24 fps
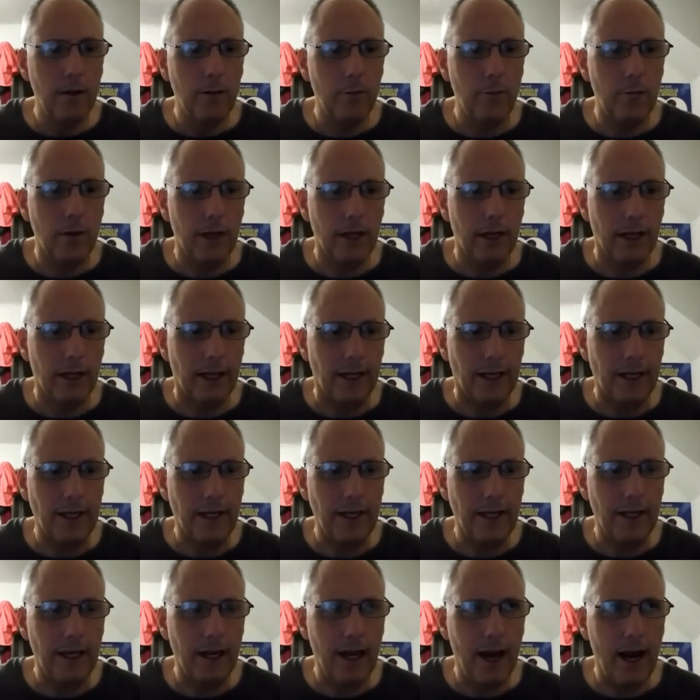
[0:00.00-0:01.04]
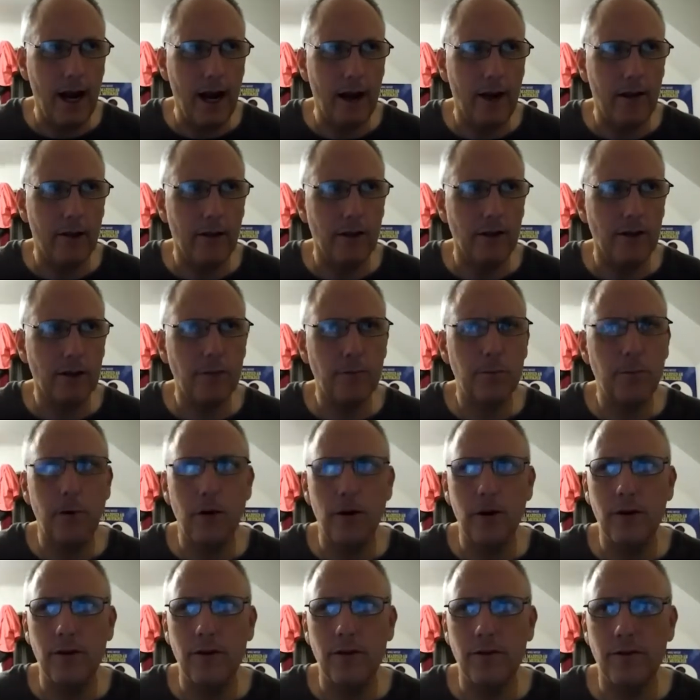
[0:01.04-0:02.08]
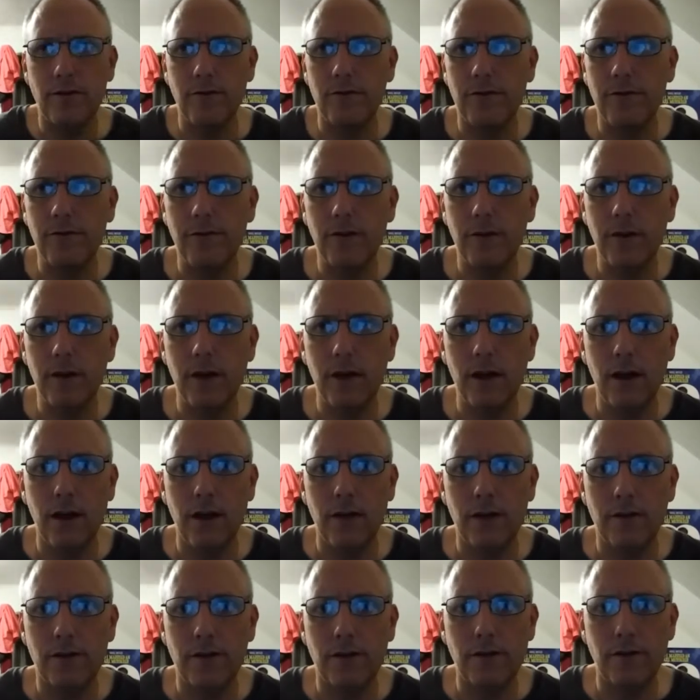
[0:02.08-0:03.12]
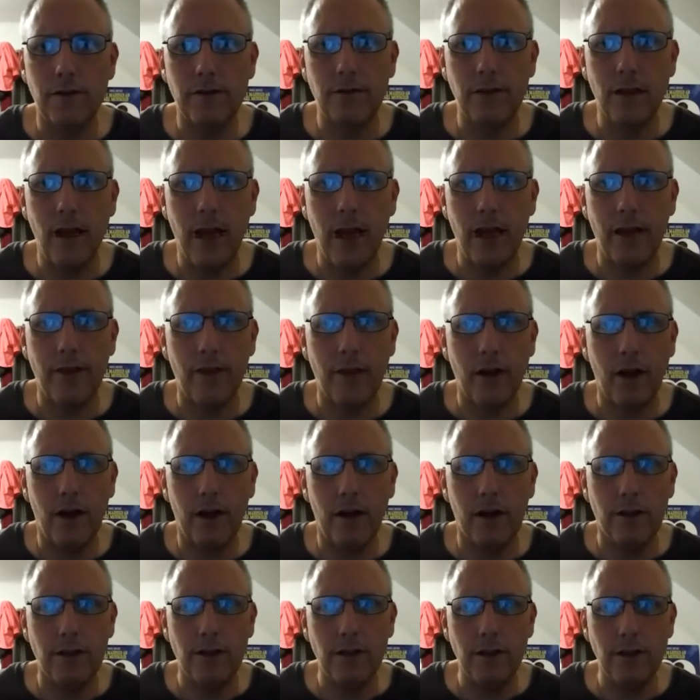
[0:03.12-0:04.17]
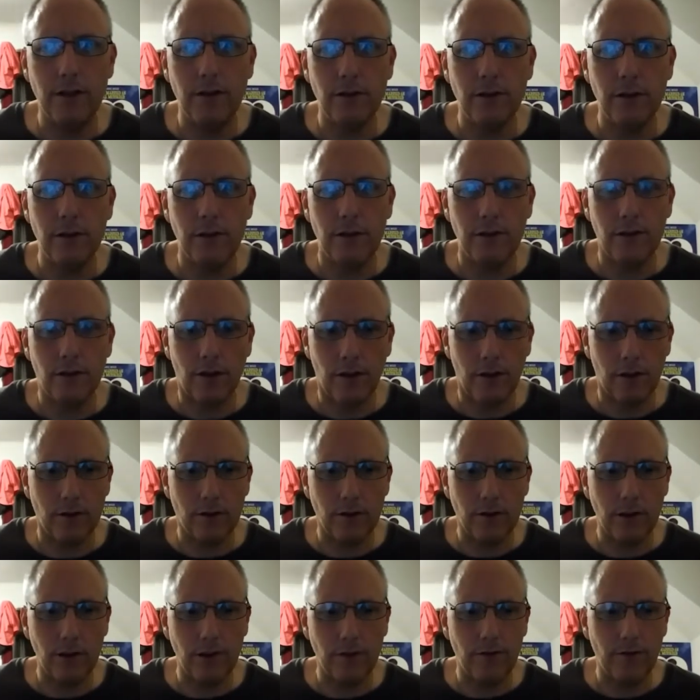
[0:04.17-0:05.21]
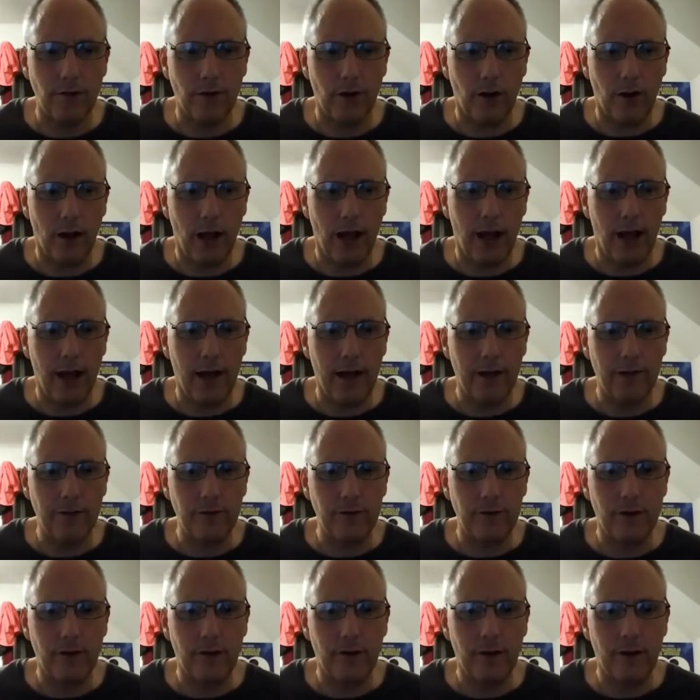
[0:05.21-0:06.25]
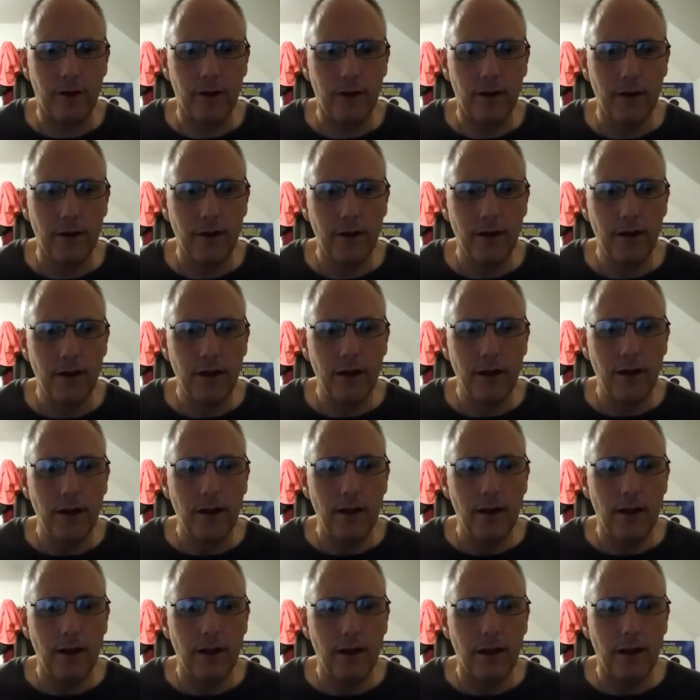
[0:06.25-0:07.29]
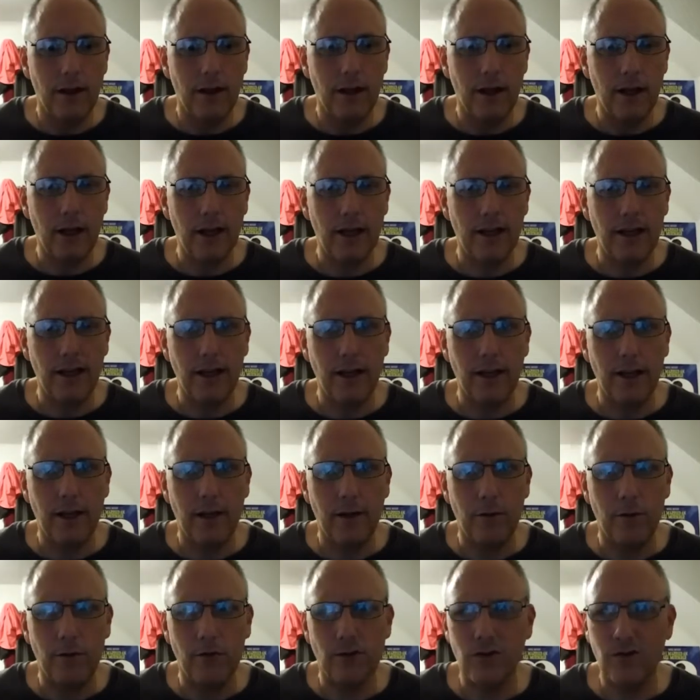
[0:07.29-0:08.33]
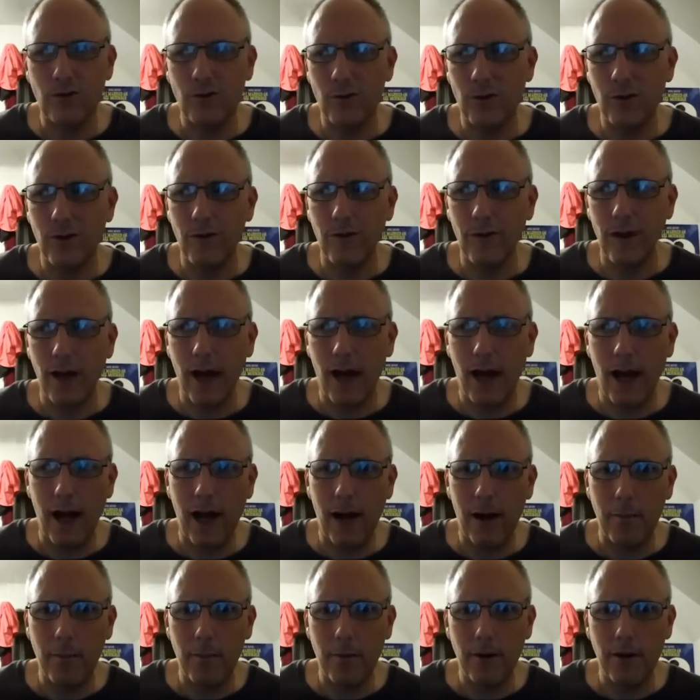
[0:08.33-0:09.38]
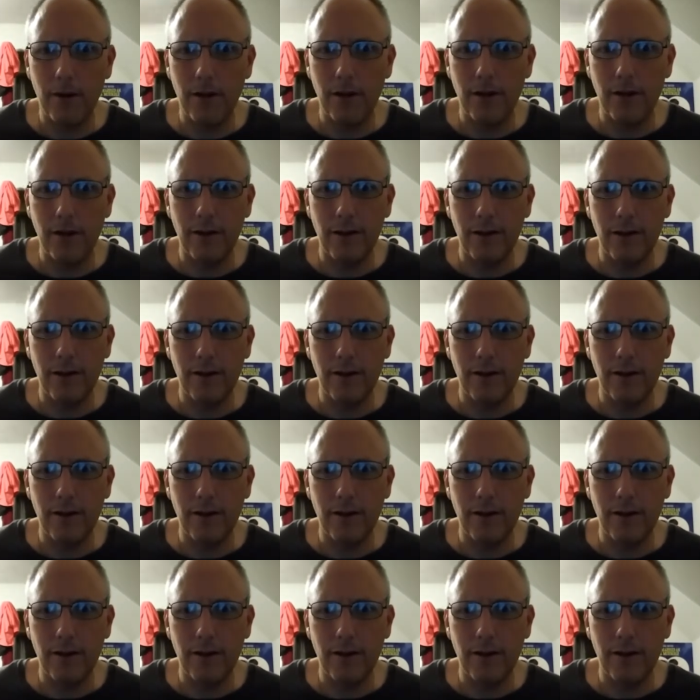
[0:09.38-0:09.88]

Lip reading: but it did air as part of an anthology series called Just for Laughs, and it was sort of a hybrid.